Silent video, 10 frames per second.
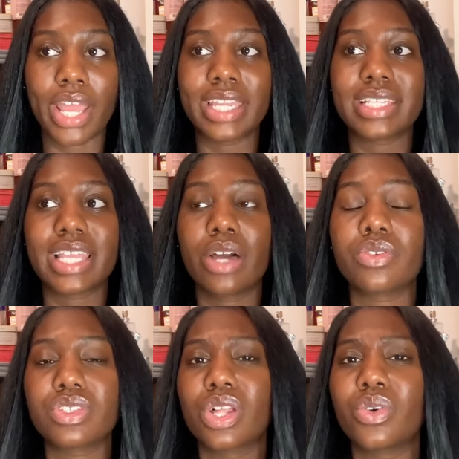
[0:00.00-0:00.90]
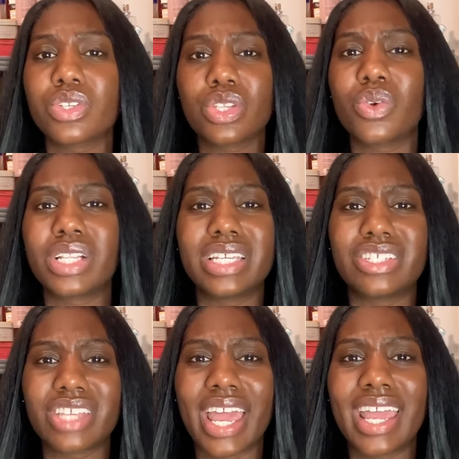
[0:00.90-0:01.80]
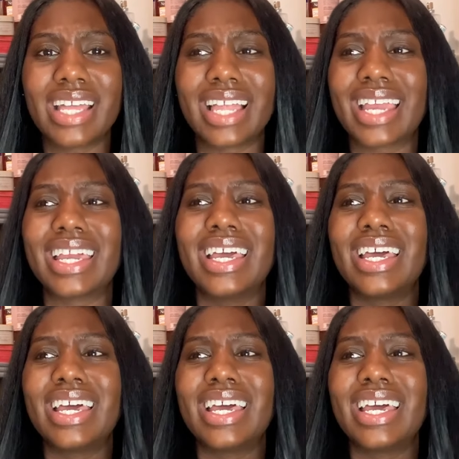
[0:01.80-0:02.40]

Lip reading: And it sounds so cliche, like,